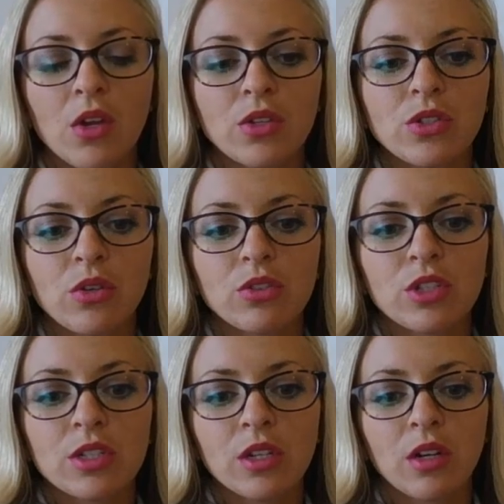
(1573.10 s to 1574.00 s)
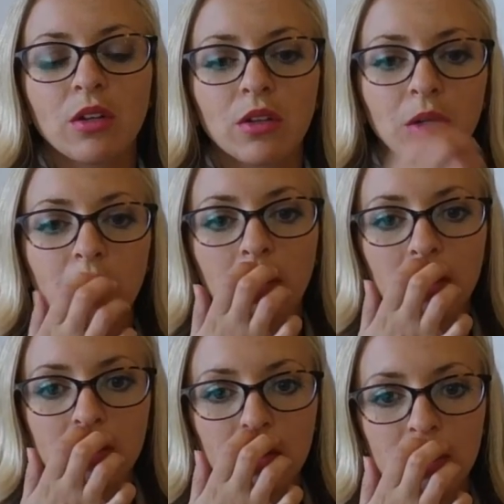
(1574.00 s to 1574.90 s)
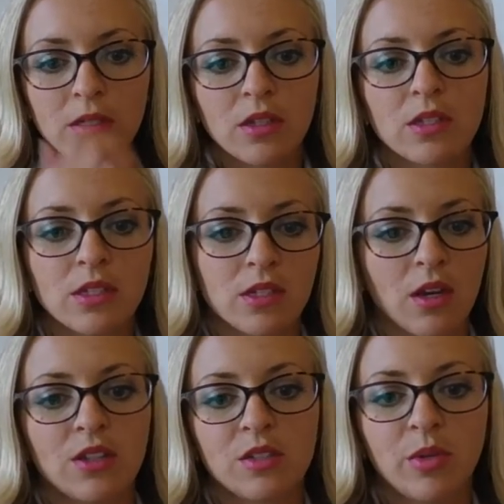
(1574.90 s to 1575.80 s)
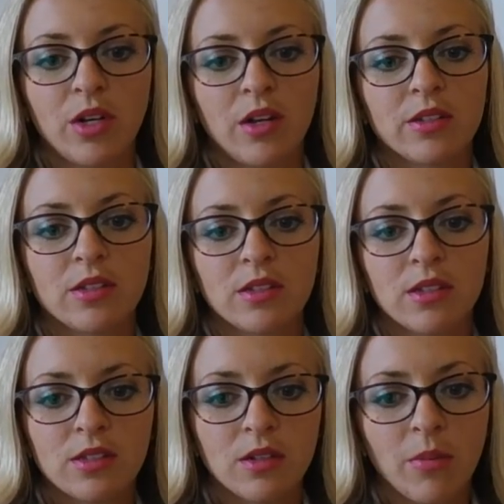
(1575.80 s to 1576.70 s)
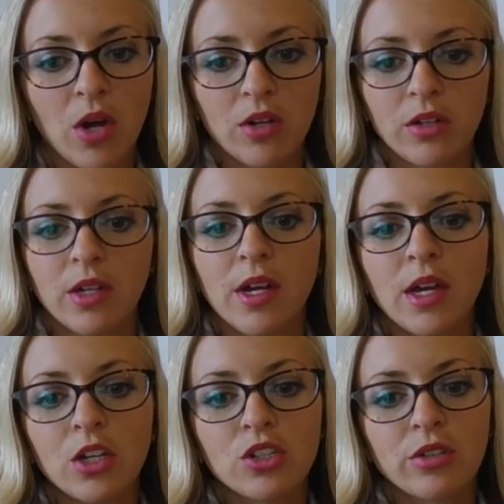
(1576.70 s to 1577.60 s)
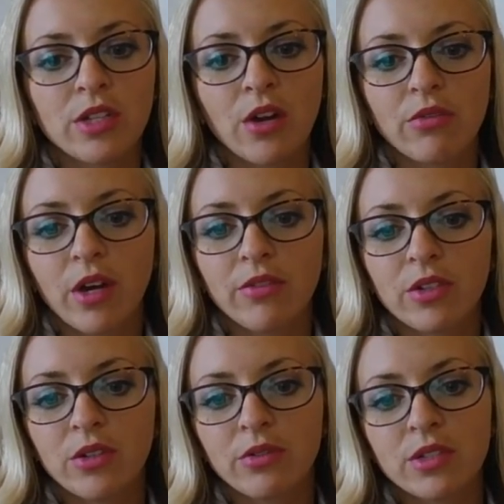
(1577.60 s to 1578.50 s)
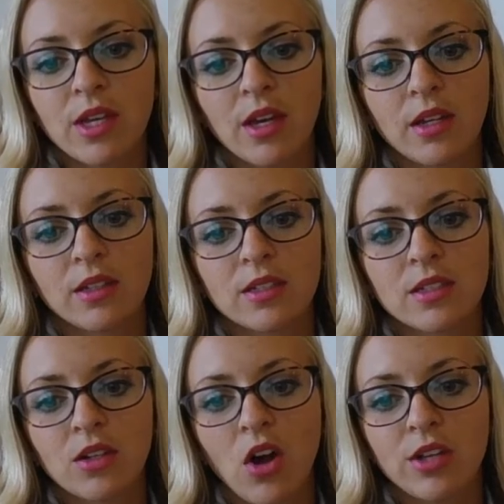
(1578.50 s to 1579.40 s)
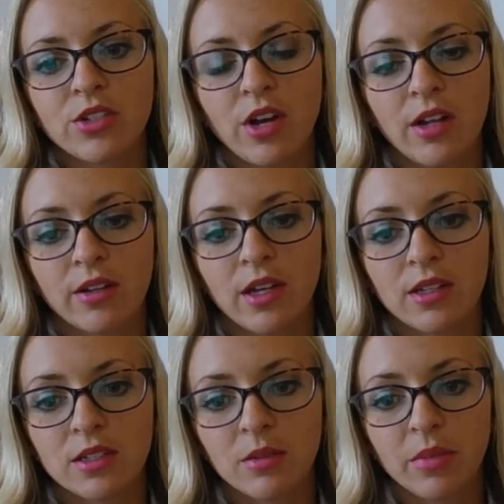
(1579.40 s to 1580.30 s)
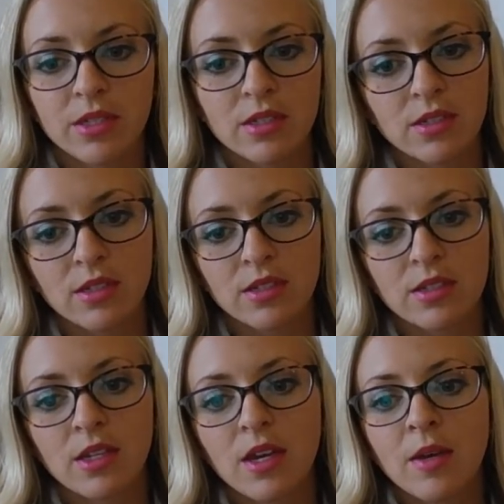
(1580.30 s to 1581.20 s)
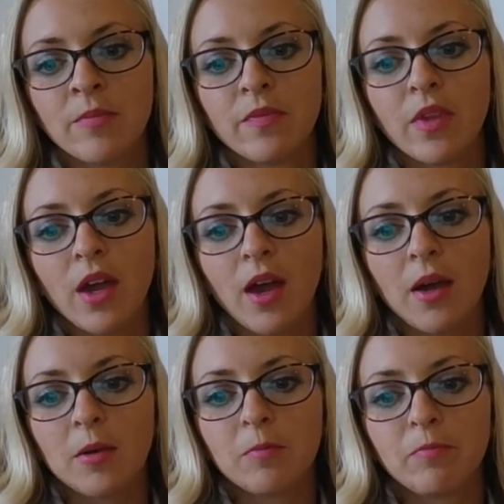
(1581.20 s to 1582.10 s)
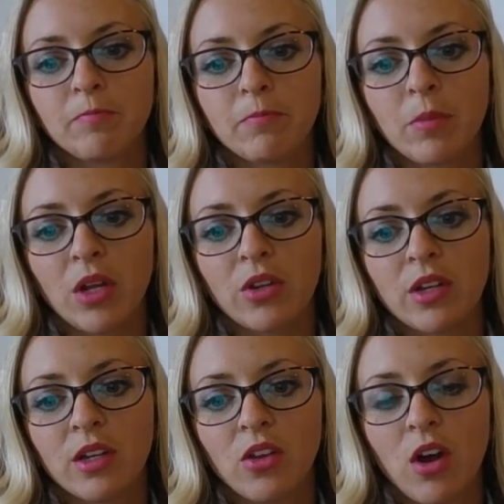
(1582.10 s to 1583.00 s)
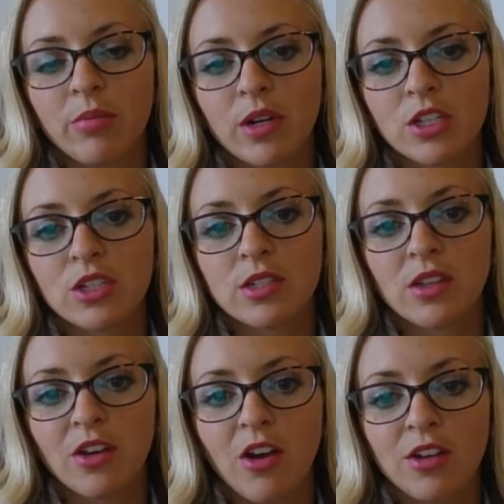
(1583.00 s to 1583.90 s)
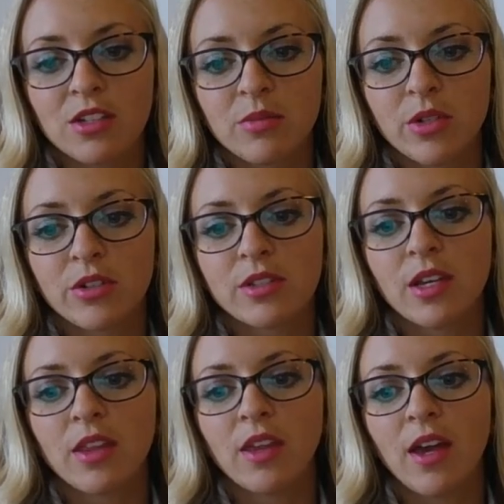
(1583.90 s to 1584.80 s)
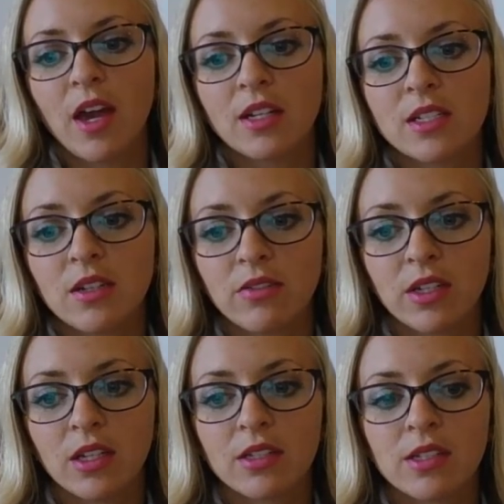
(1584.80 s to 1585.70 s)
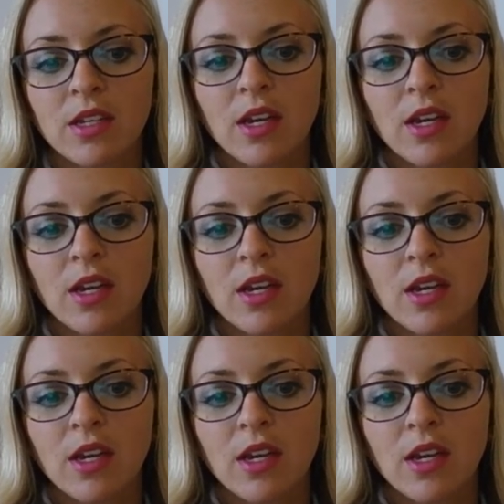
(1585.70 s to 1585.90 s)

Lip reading: So just to conclude, this is the customer analysis system model. It shows how revenues and costs are allocated to businesses by looking at the operations and the customers and the activities.